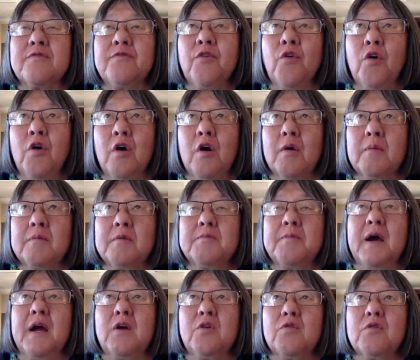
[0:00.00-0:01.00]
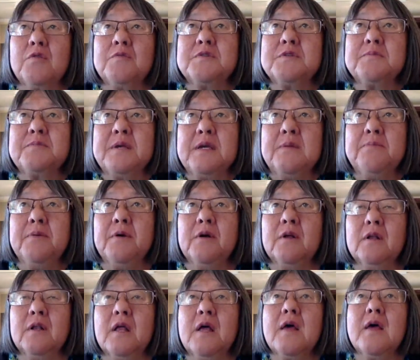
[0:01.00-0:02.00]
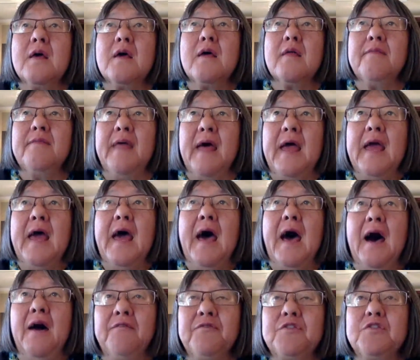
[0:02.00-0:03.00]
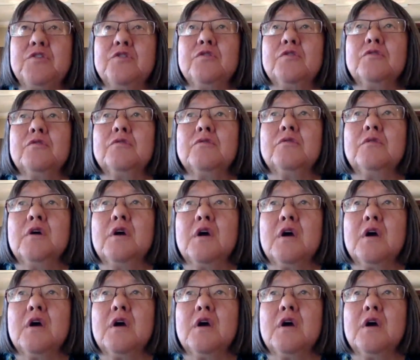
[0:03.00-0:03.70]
formed by groups of people, they have to,